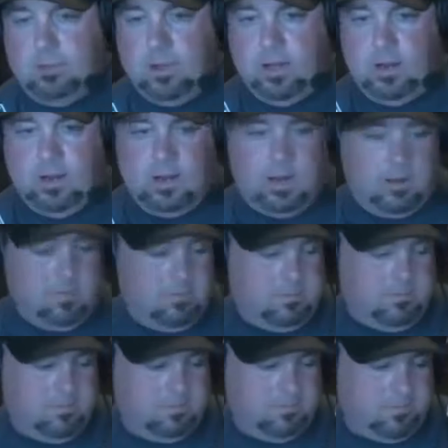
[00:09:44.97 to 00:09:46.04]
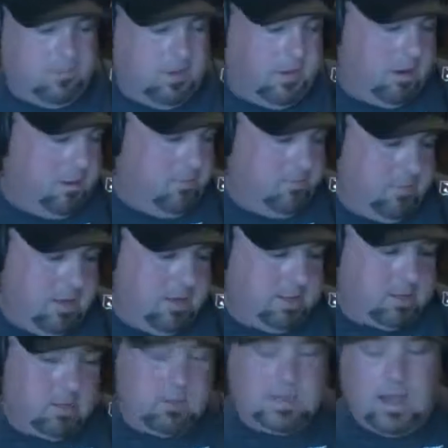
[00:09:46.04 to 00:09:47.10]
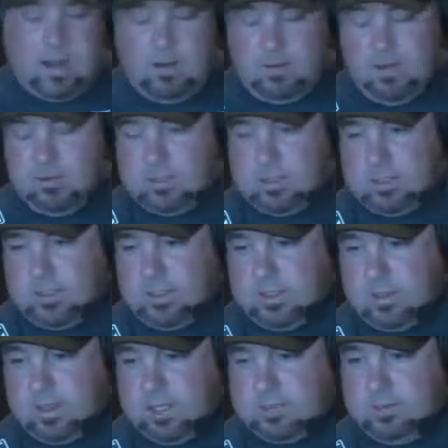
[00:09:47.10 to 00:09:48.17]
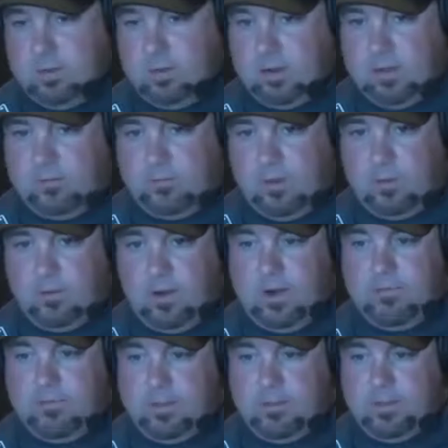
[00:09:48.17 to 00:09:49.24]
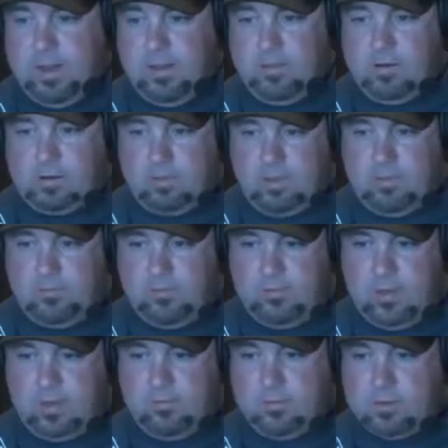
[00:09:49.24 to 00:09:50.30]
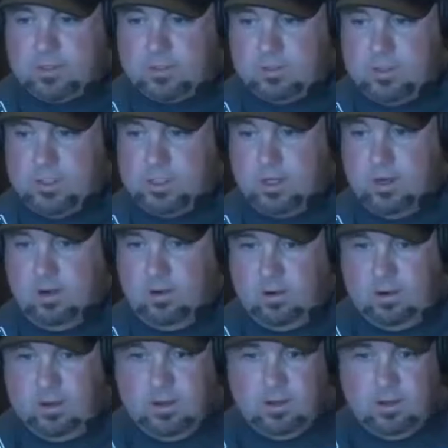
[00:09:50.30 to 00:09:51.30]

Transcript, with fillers: But uh, you know, it turned out. I mean, it was just it turned out to be a really fun way for them to end their 25th anniversary show.